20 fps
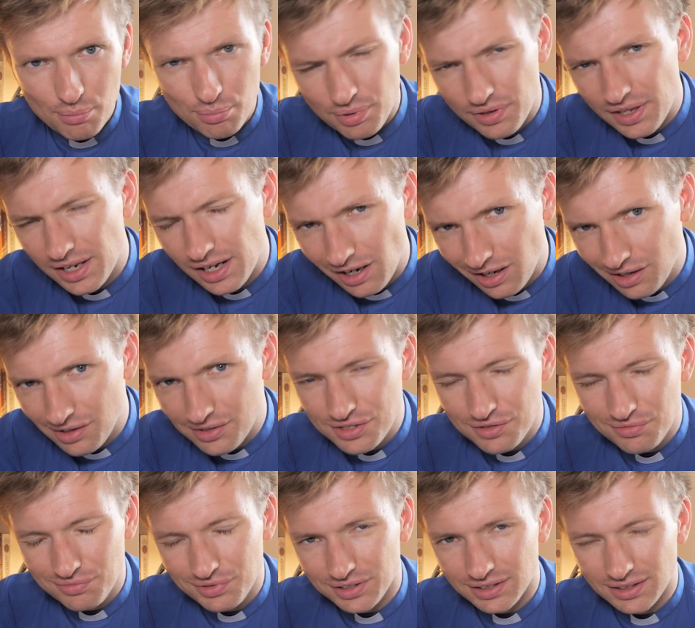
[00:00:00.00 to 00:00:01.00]
But then
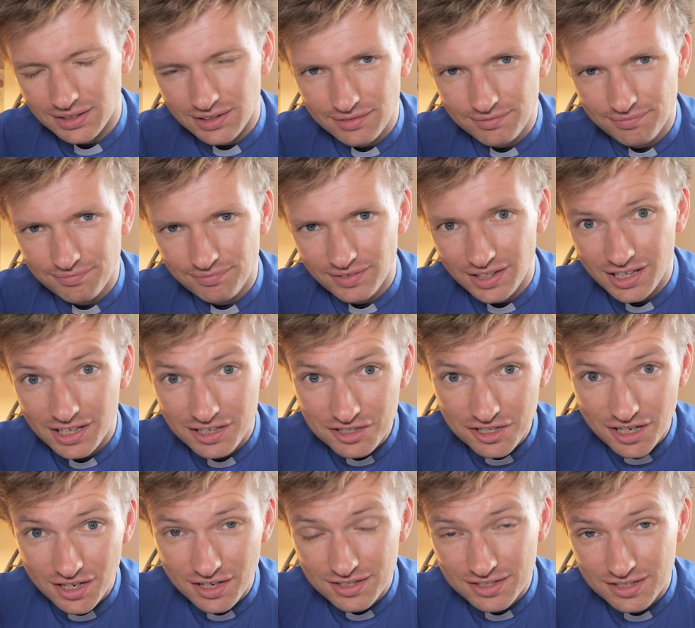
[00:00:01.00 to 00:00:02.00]
last week, in
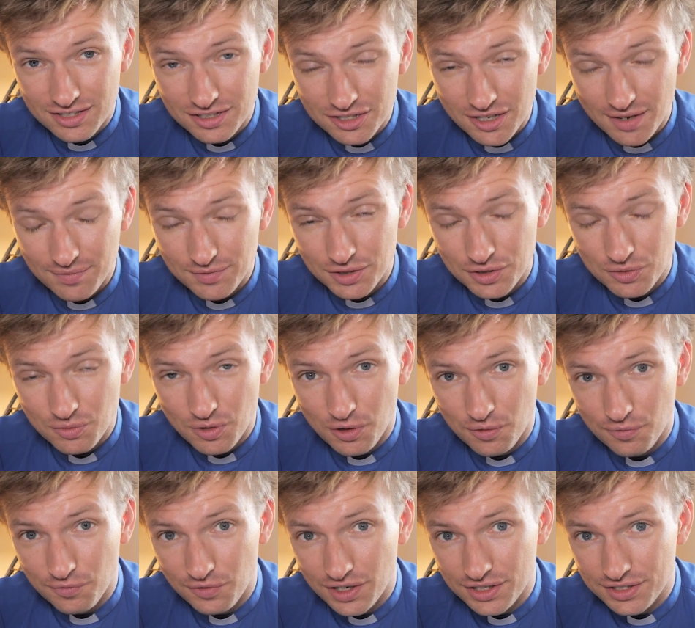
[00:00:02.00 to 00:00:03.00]
Genesis chapter
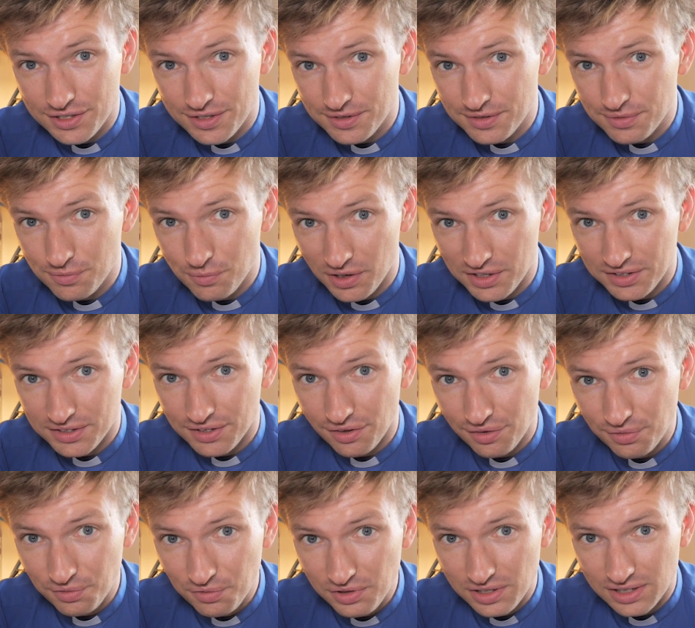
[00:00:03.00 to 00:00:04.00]
12, verses 1 to
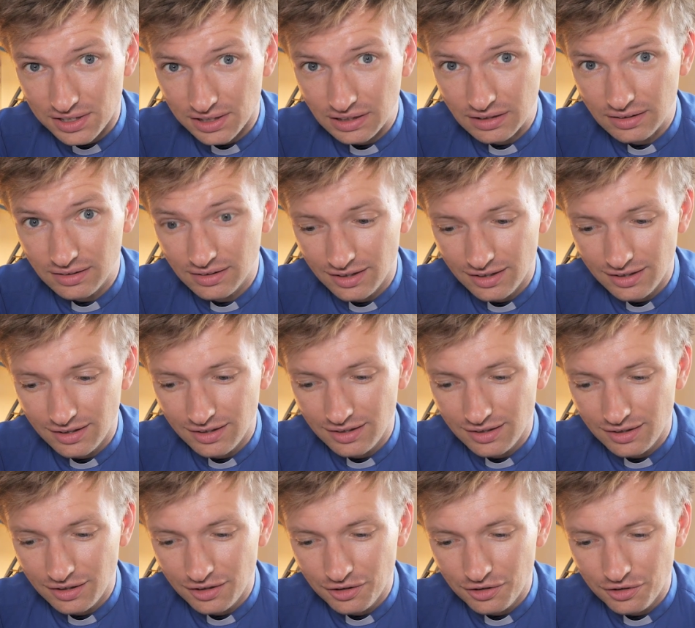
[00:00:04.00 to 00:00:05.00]
3,
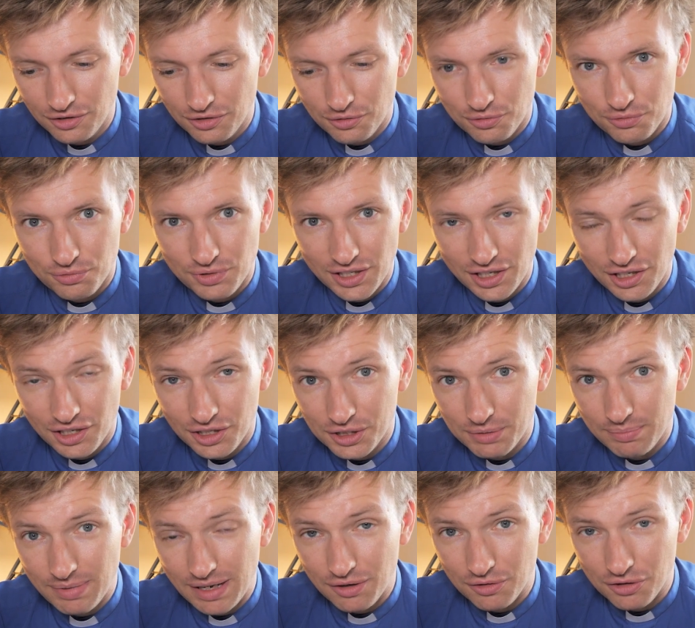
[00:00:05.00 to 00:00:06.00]
we heard
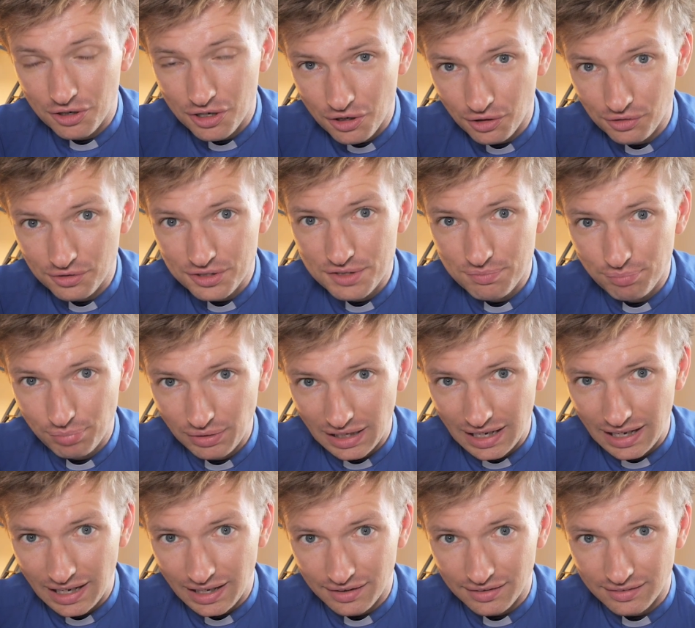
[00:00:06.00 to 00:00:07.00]
about God's
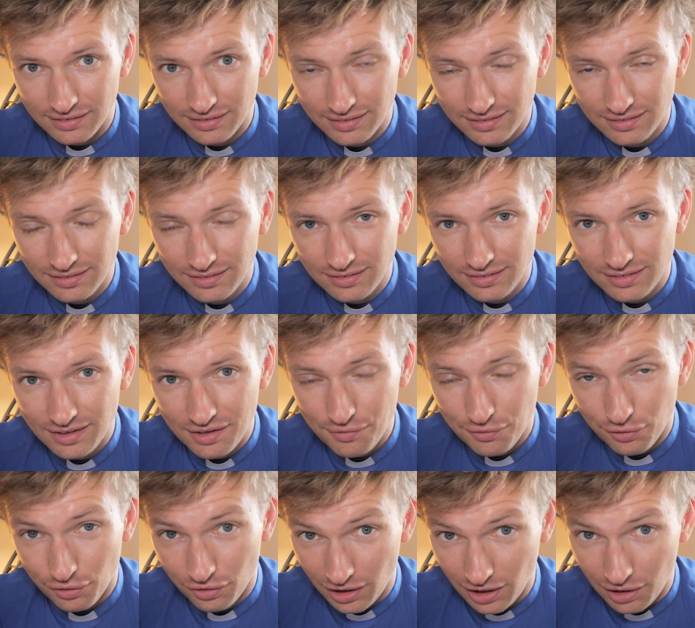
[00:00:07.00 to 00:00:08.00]
plan
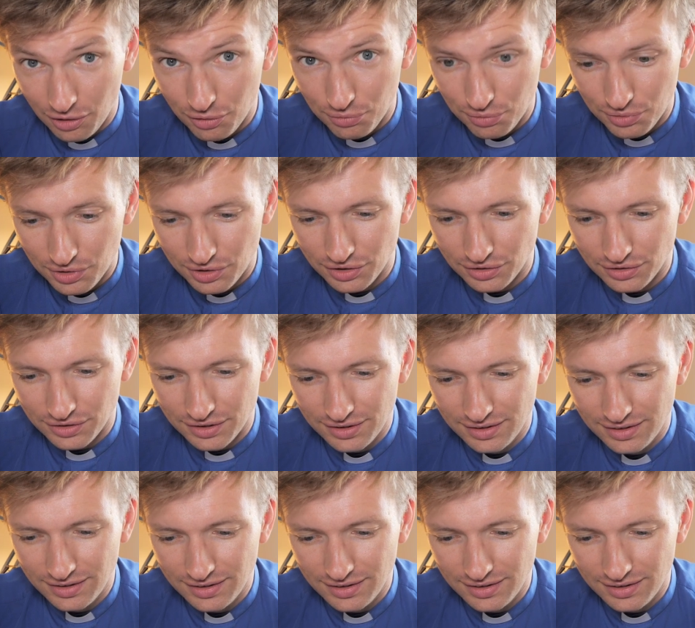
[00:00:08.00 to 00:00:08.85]
for our world,